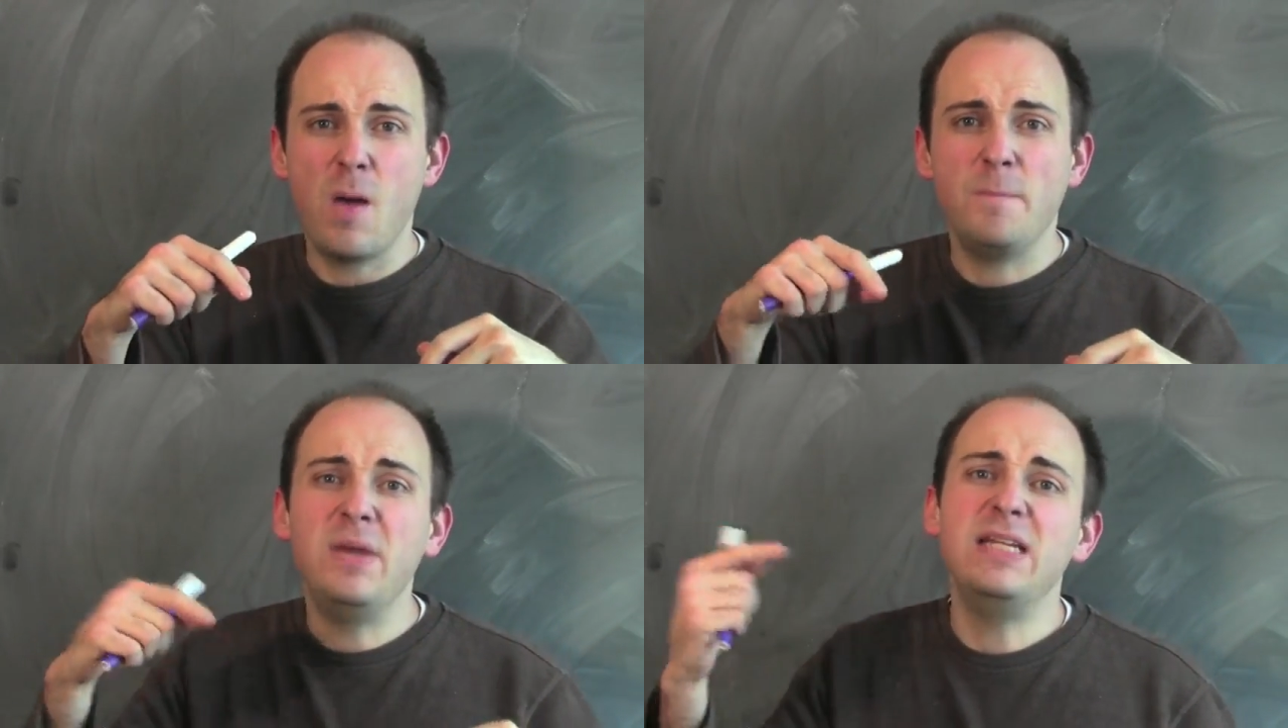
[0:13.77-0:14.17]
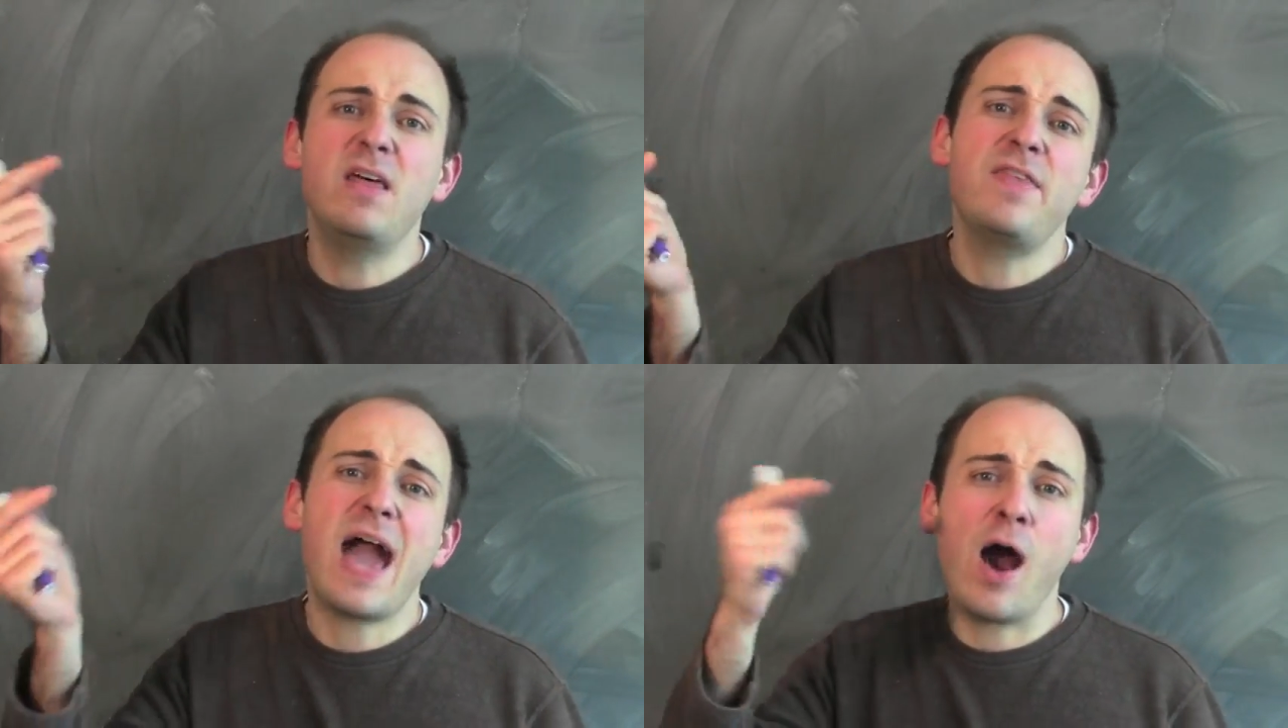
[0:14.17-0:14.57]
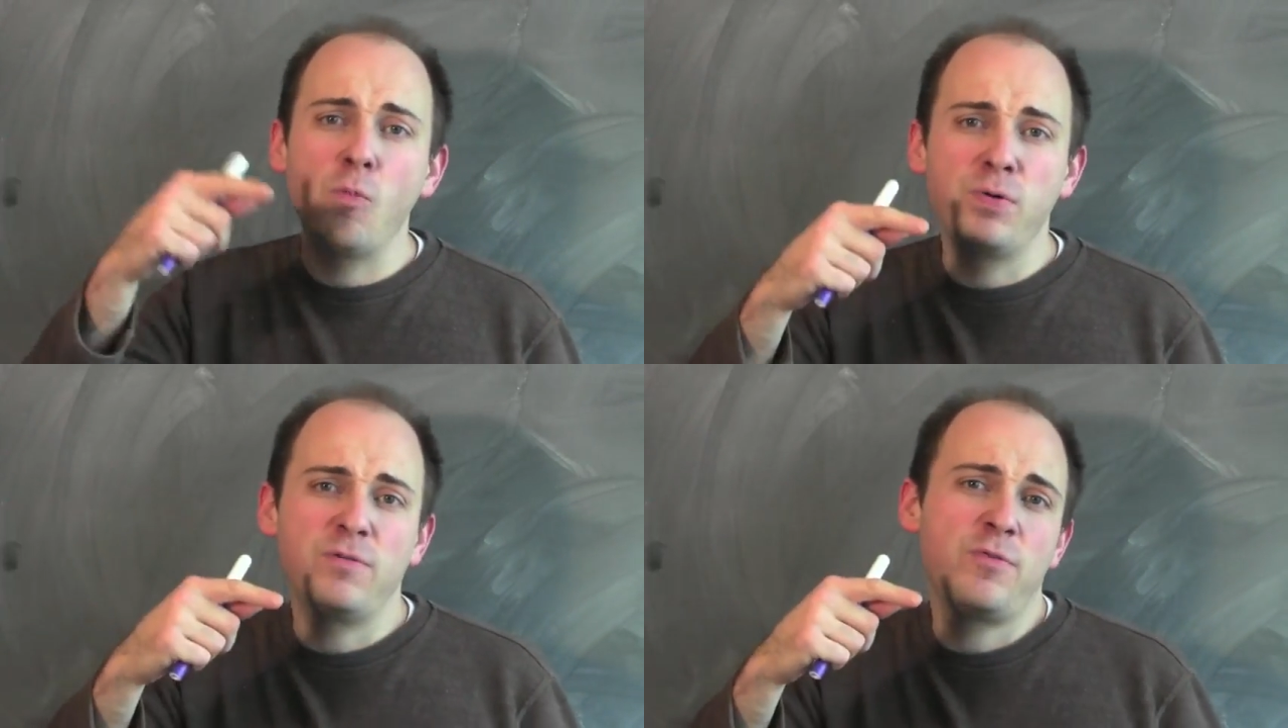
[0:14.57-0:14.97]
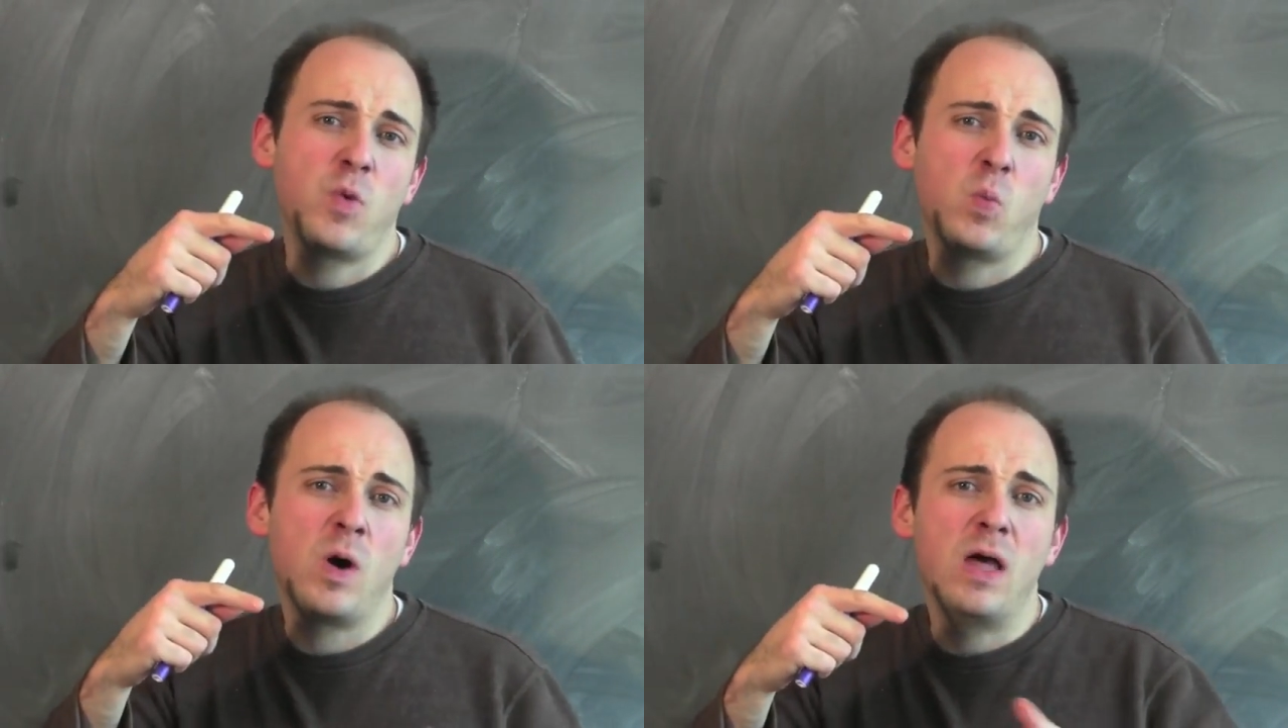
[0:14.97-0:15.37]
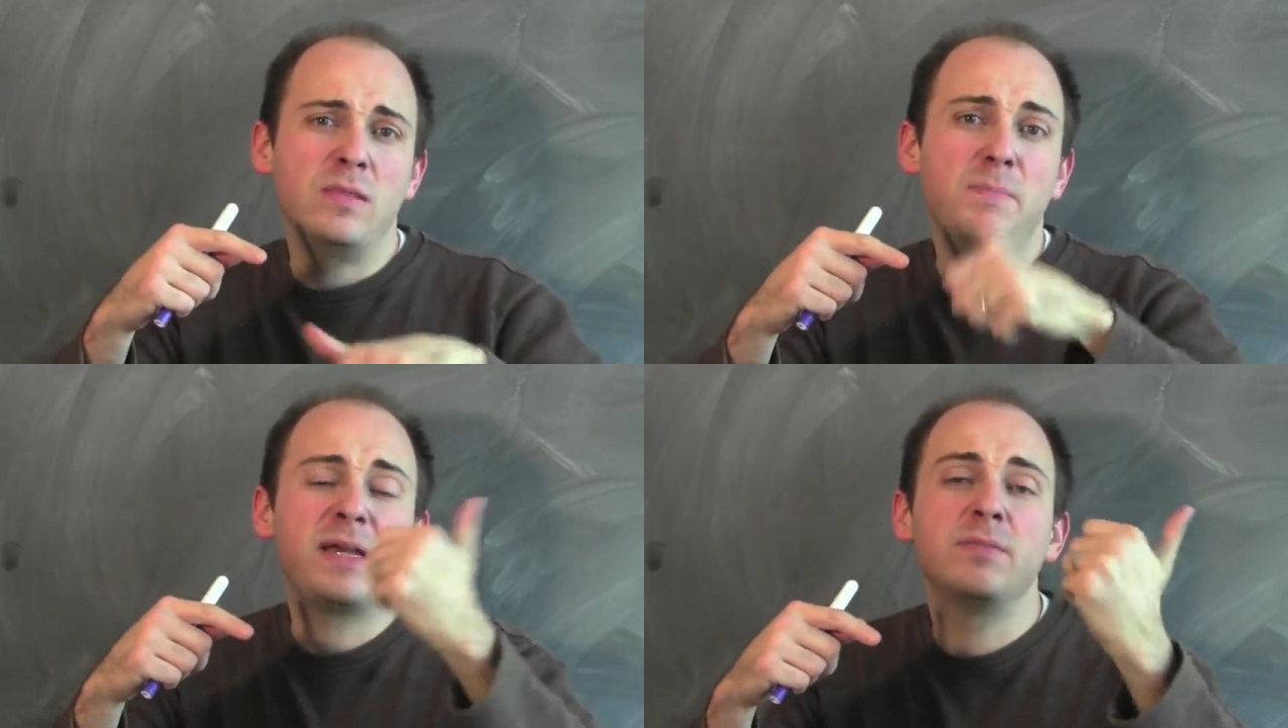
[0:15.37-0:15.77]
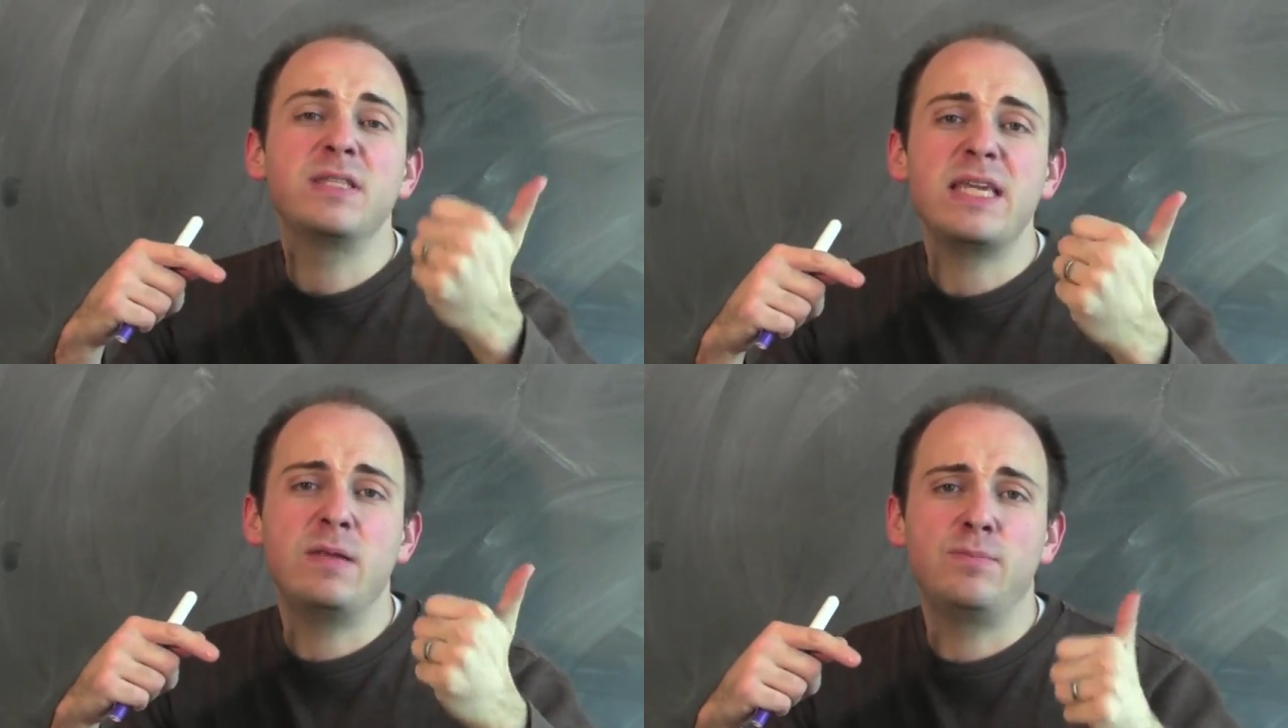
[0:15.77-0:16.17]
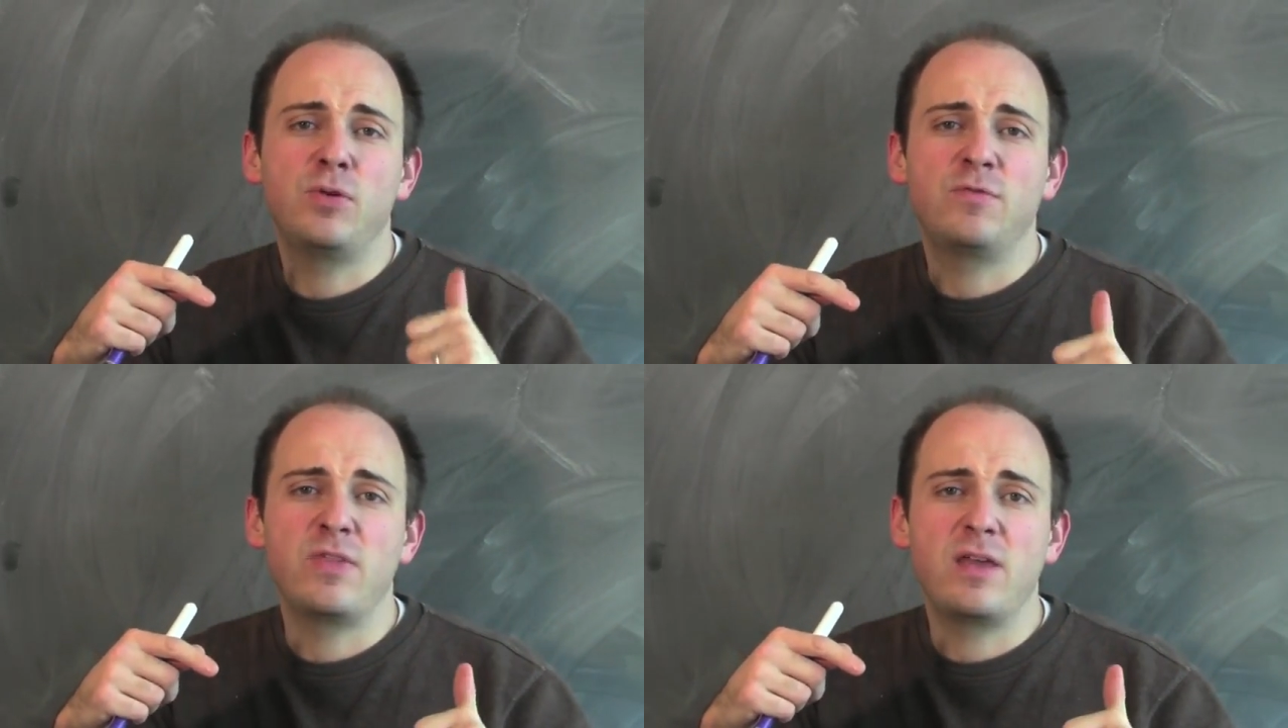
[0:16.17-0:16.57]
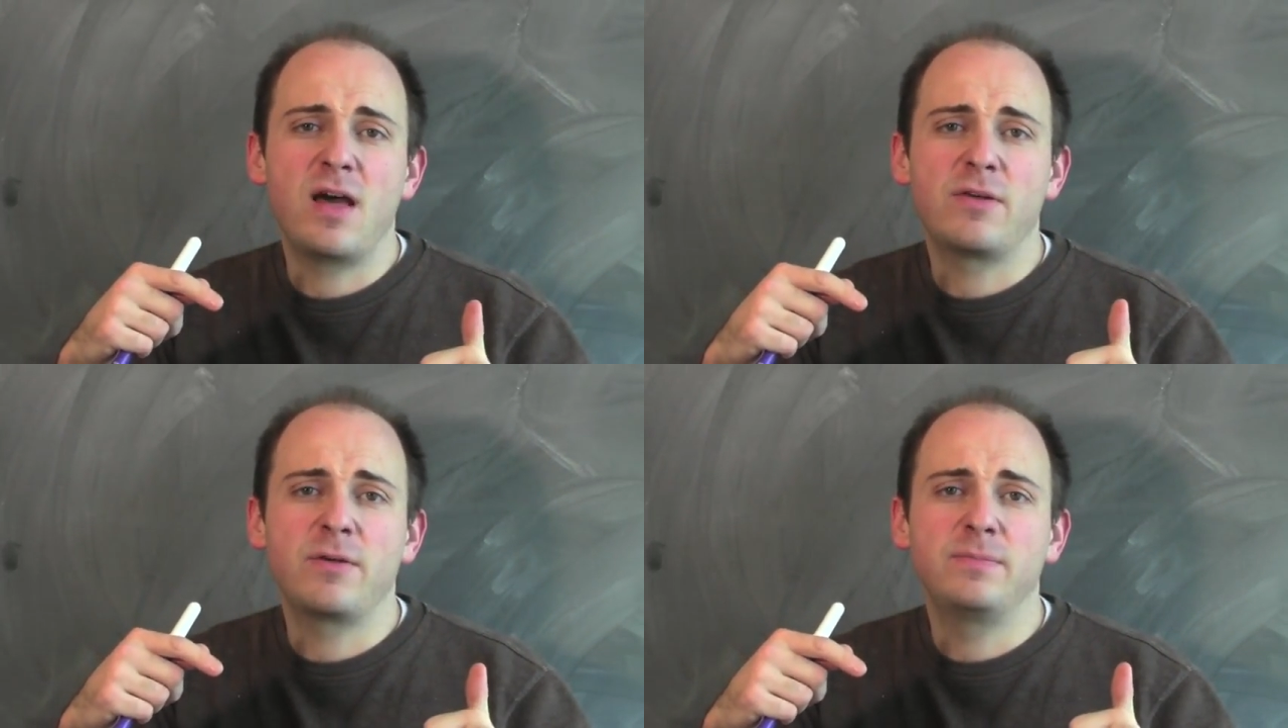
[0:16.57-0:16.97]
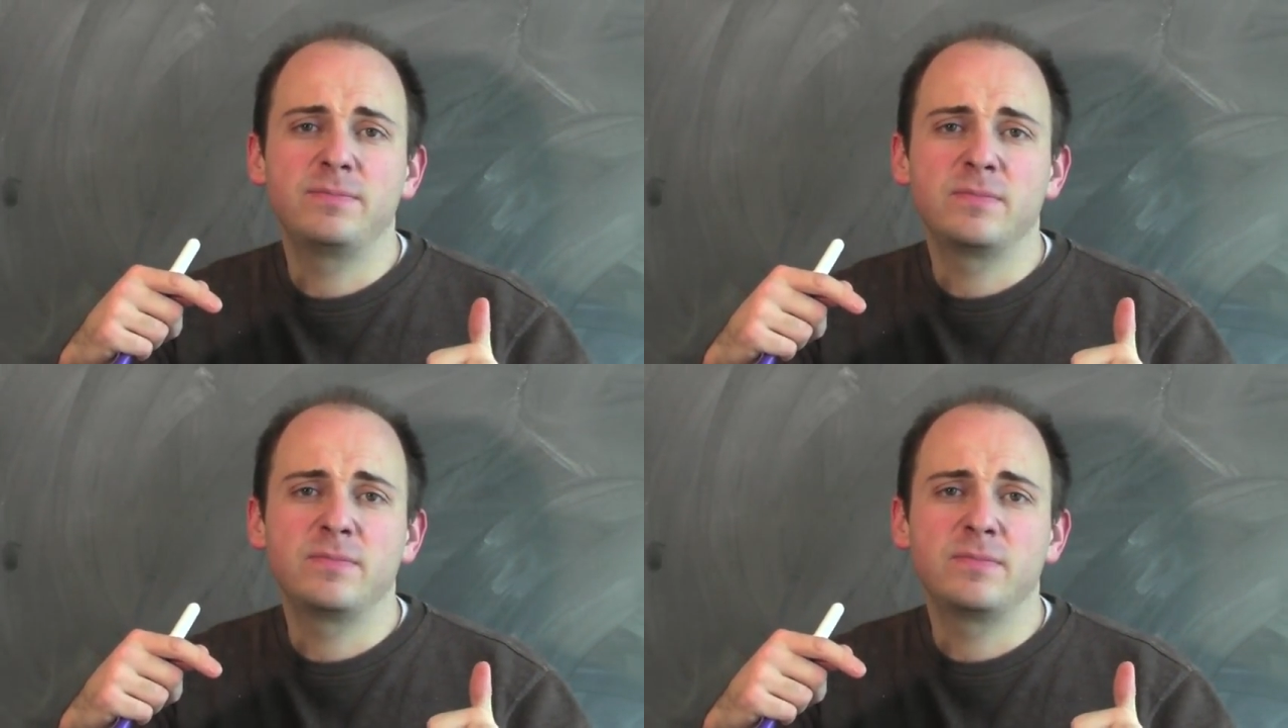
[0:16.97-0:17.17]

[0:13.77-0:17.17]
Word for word: meaning that the output for the one becomes the input for the other.